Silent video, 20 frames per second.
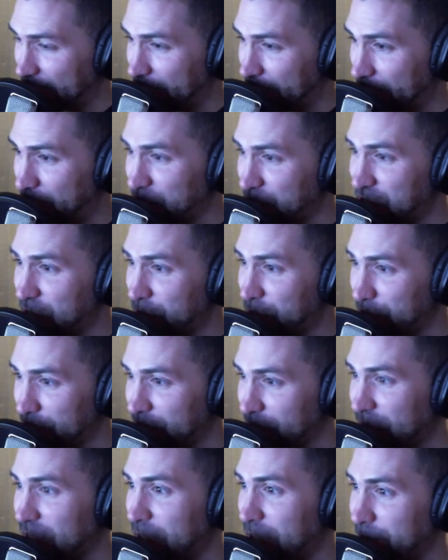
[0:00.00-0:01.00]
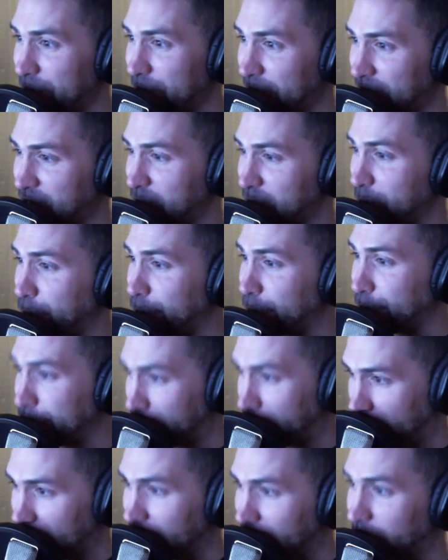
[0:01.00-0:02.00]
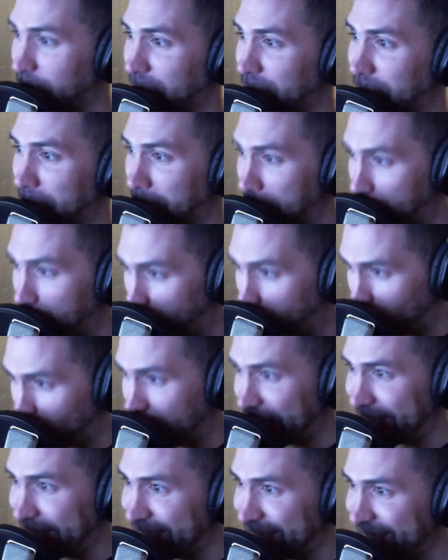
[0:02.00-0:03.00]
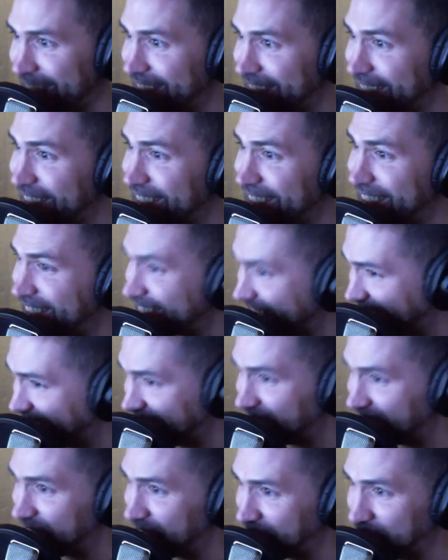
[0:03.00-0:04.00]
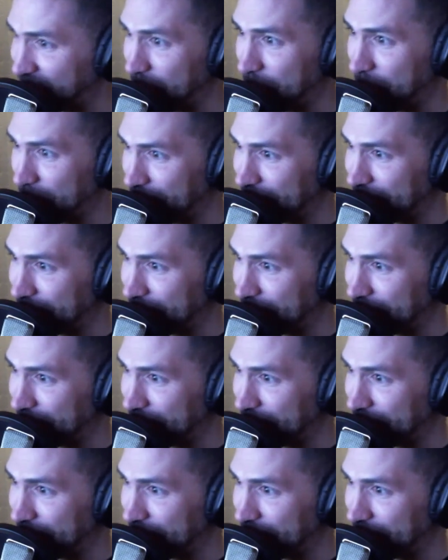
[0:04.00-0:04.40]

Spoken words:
I'm still feeling the effects the following morning, that says something.